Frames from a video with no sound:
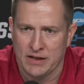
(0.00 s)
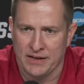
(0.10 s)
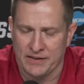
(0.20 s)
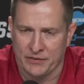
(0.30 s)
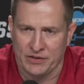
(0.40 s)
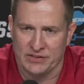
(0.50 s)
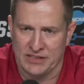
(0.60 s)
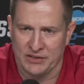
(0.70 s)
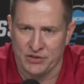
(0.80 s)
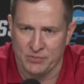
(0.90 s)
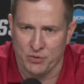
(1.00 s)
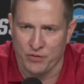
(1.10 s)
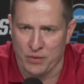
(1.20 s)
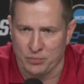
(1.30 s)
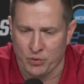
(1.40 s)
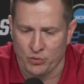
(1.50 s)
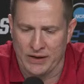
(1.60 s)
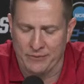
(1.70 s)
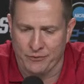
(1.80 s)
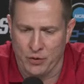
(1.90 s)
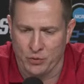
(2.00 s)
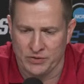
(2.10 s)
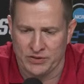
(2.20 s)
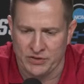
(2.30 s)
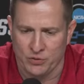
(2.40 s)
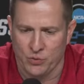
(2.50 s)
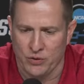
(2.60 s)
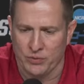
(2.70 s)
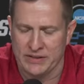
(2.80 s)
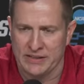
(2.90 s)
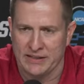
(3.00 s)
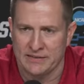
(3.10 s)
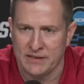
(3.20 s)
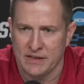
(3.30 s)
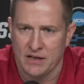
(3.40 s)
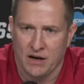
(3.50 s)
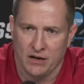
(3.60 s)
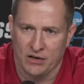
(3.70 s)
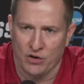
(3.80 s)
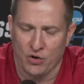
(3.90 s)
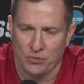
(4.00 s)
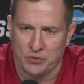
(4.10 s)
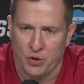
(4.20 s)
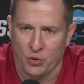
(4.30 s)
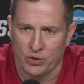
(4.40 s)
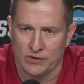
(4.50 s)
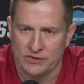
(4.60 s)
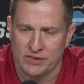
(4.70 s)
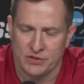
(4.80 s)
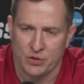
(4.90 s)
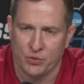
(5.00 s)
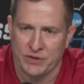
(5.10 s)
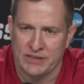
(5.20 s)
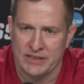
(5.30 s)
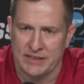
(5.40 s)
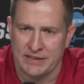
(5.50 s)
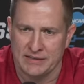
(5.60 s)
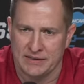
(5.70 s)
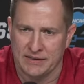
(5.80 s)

They've continued to move our program forward, to do what we did on our home court, to do what we did